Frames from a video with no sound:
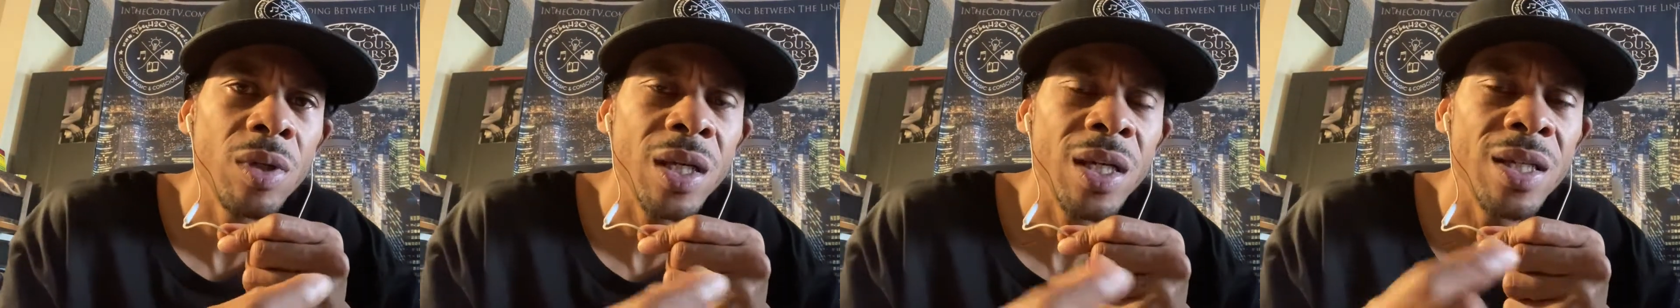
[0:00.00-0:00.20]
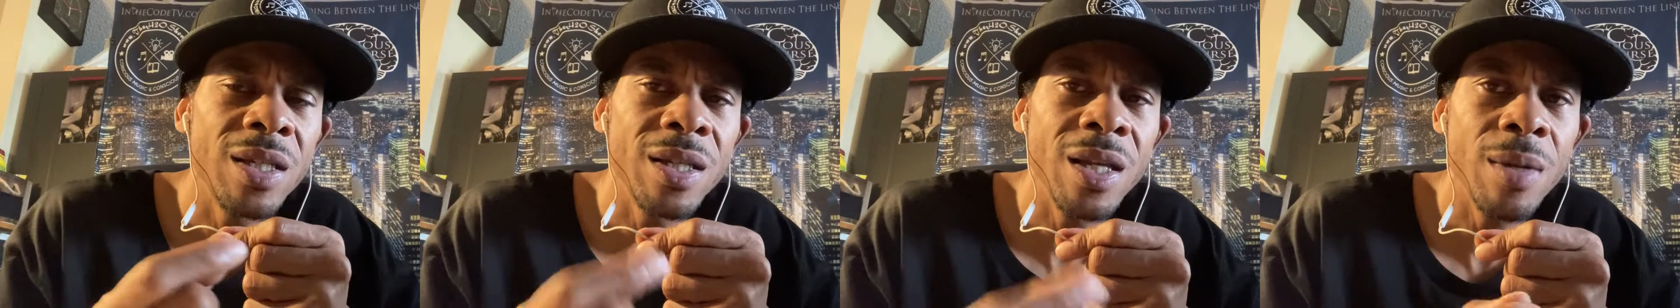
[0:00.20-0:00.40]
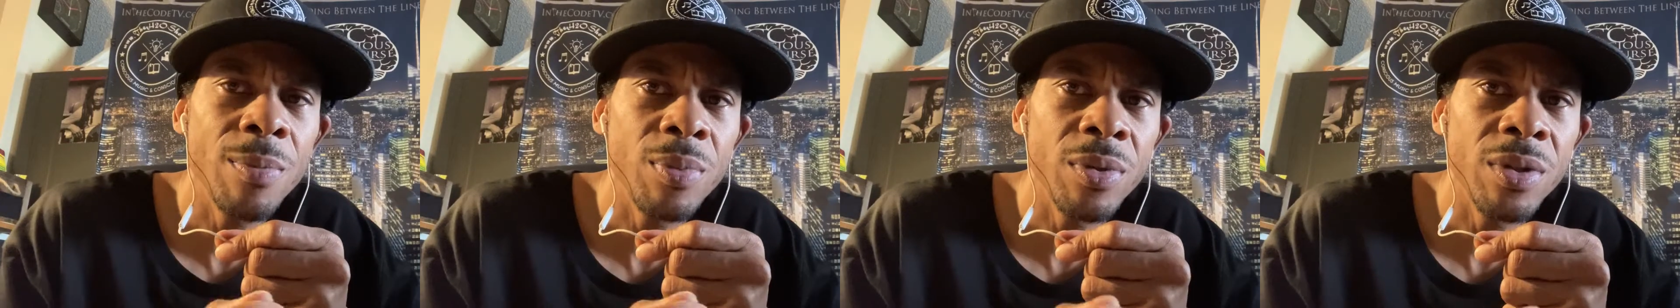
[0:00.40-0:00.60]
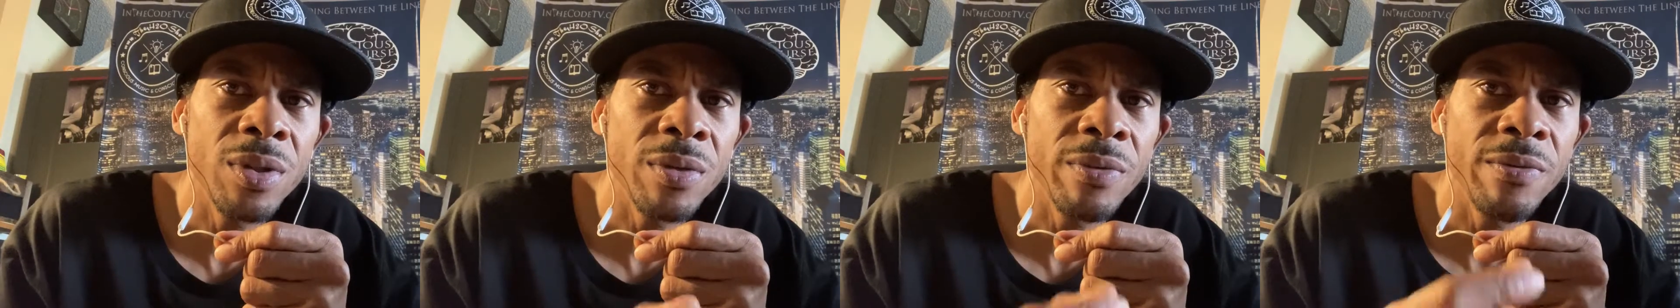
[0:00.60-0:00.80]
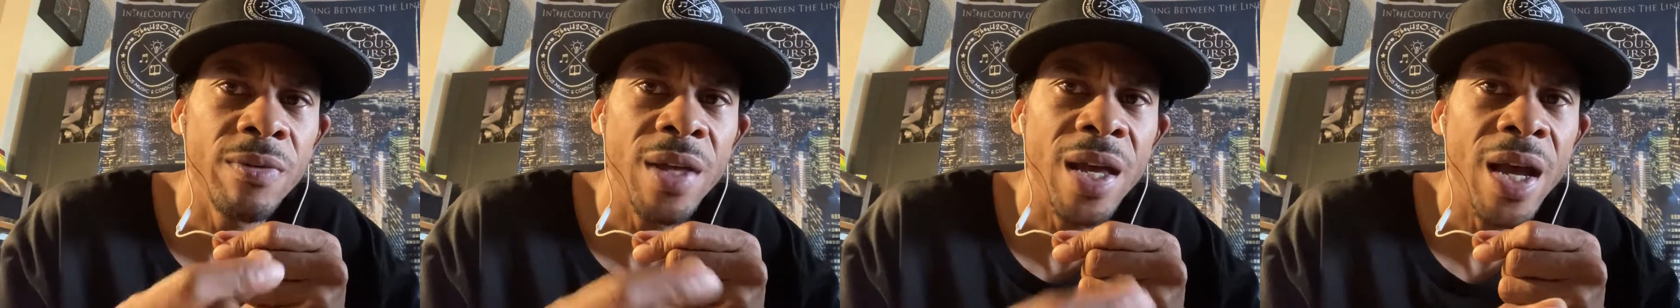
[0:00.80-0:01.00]
examples
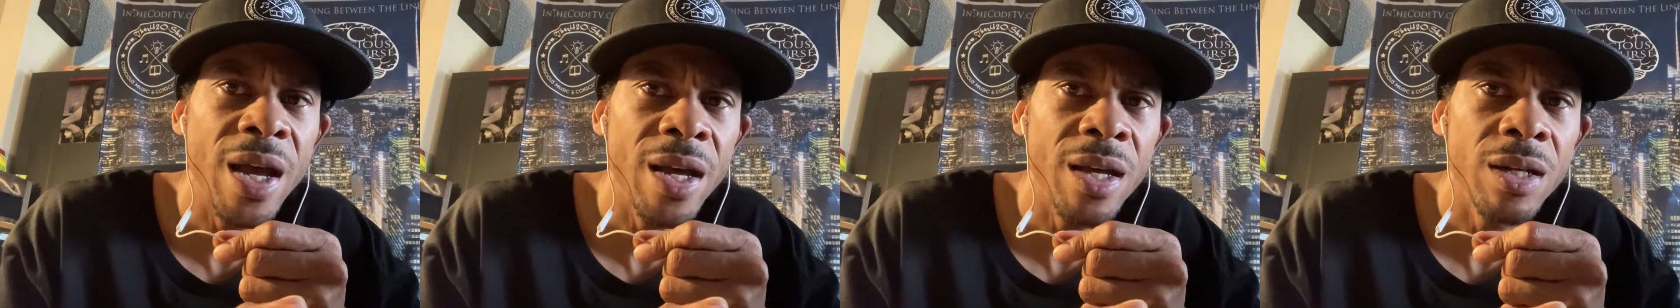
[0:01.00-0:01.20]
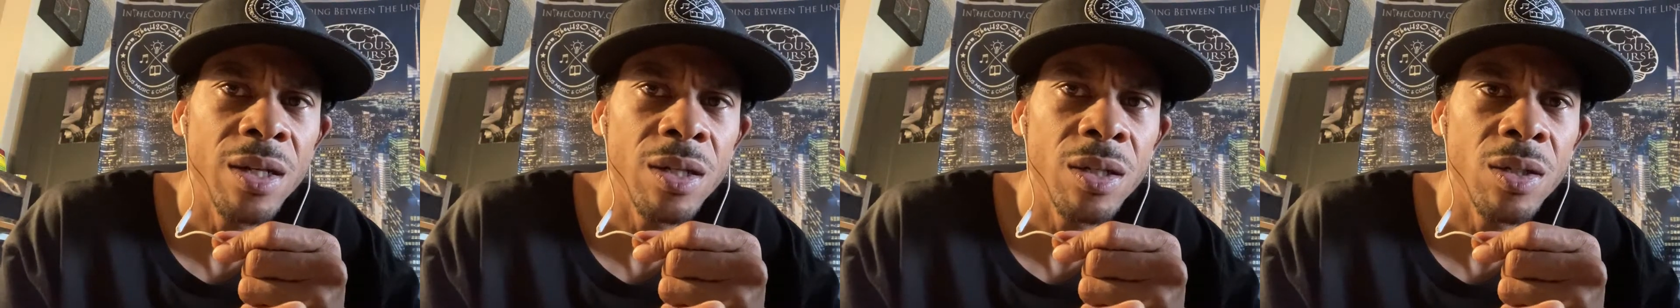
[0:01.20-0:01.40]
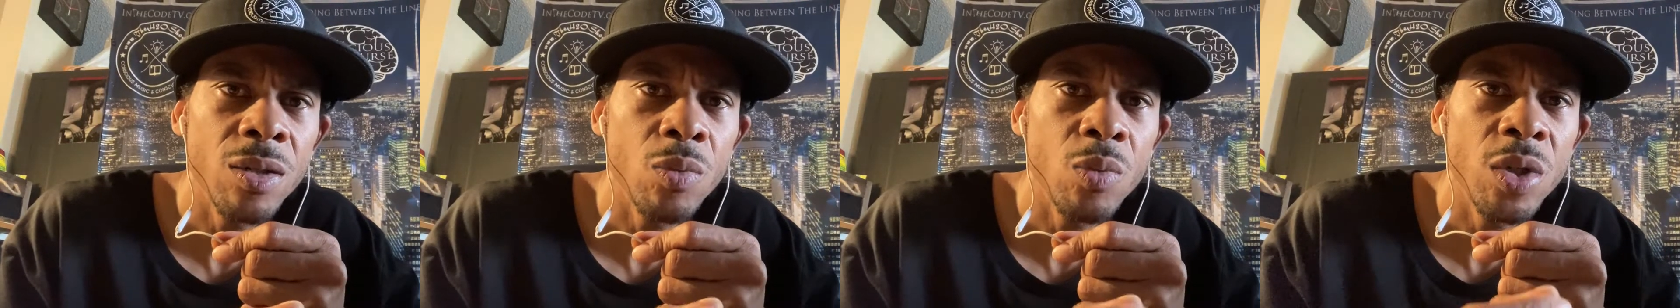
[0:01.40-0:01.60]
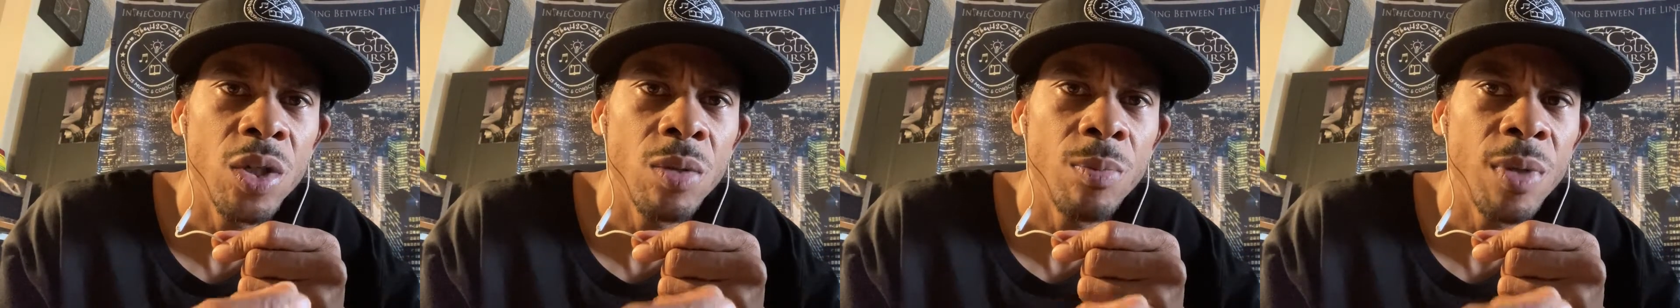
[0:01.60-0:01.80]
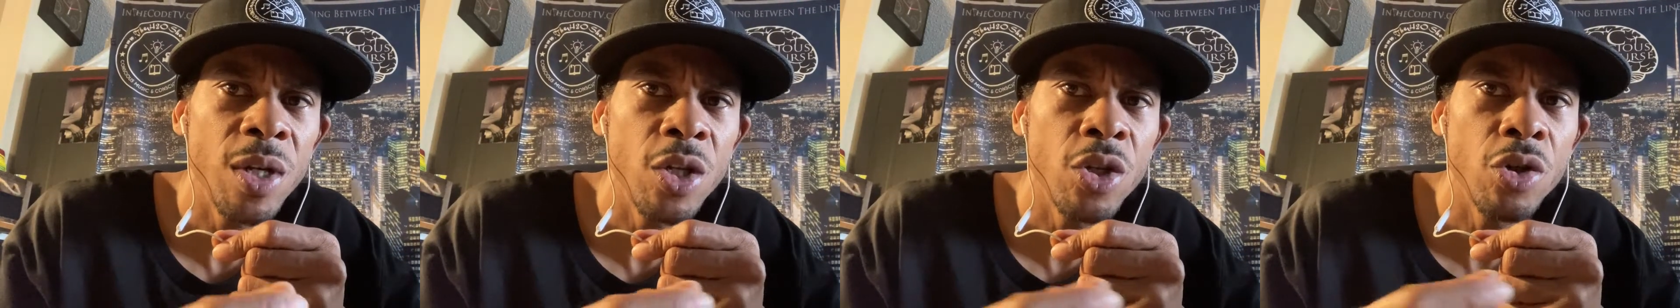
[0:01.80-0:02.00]
of that which
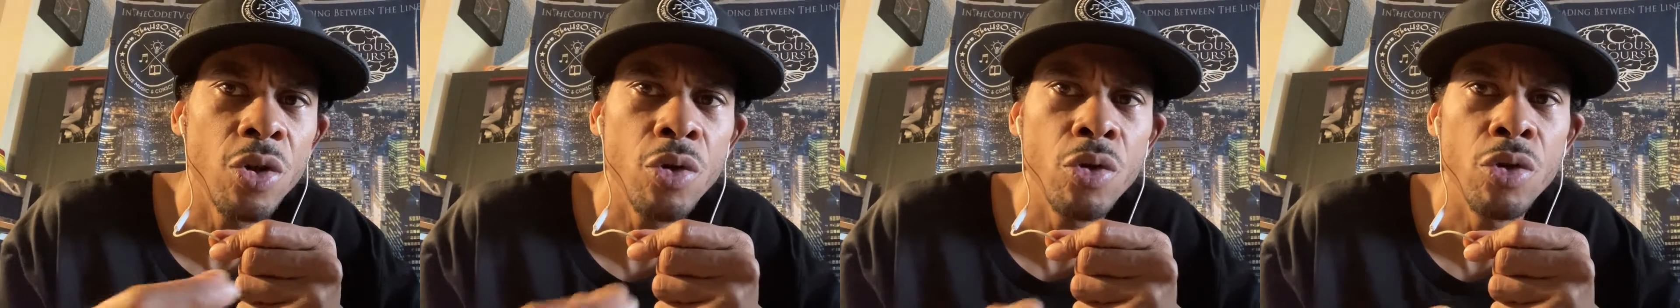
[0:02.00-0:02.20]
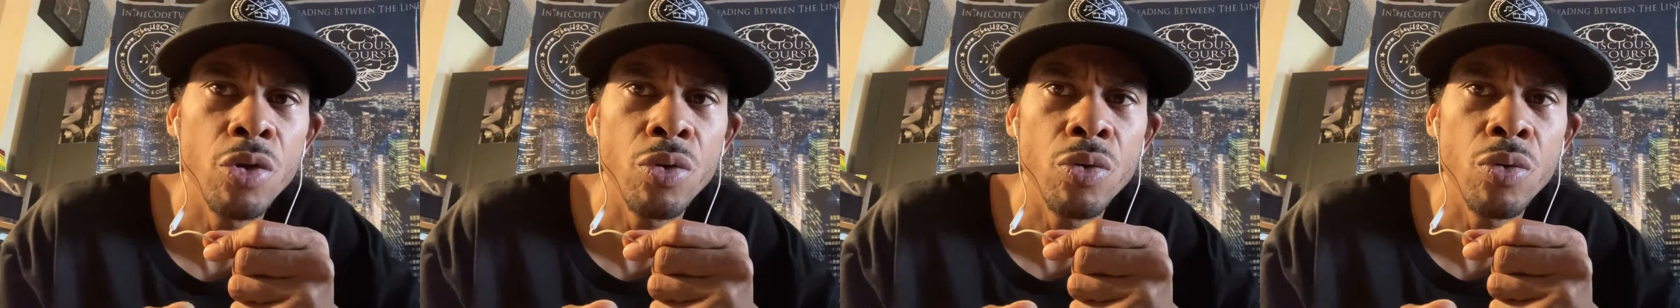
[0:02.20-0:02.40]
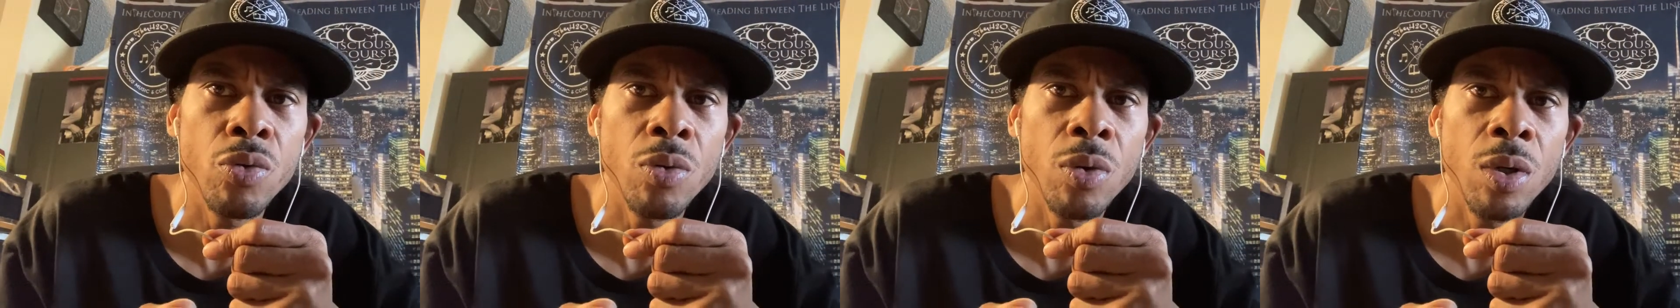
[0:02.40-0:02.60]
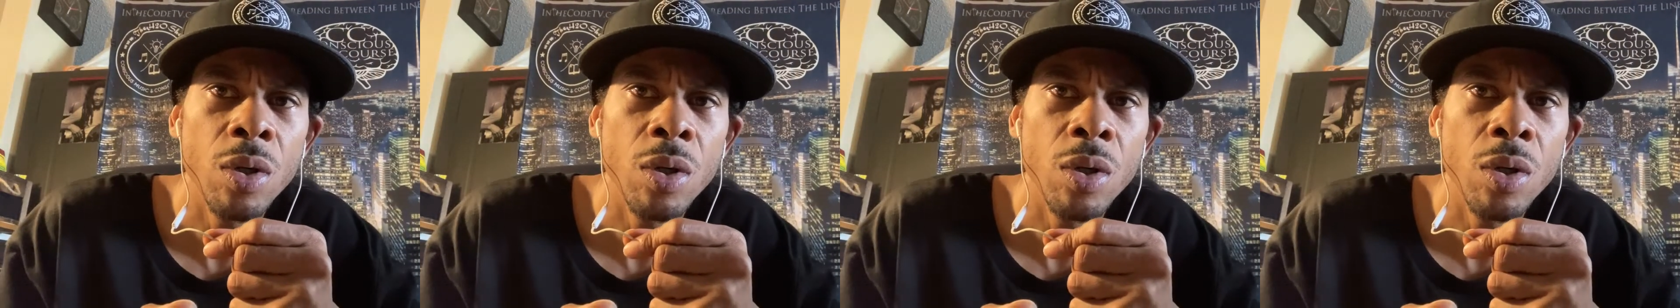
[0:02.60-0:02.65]
may show you